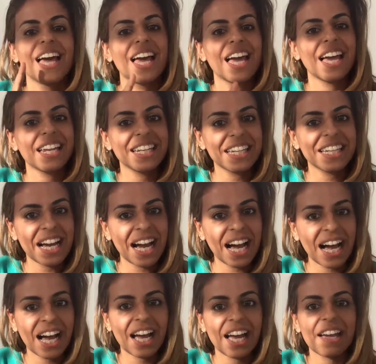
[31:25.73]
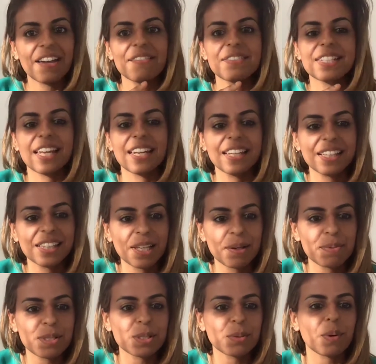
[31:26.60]
any hives, any
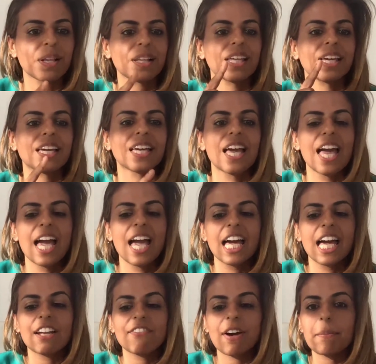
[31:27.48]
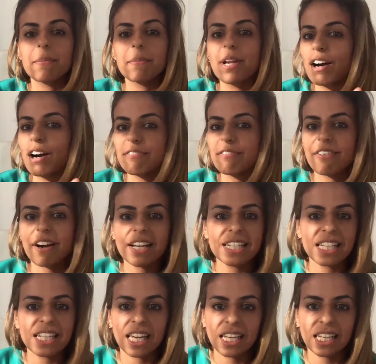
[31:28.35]
lip swelling, and if I'm not
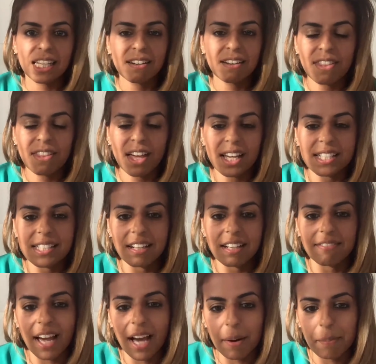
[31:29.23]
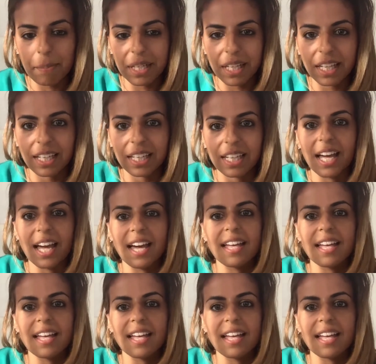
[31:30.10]
finding any of that stuff happening,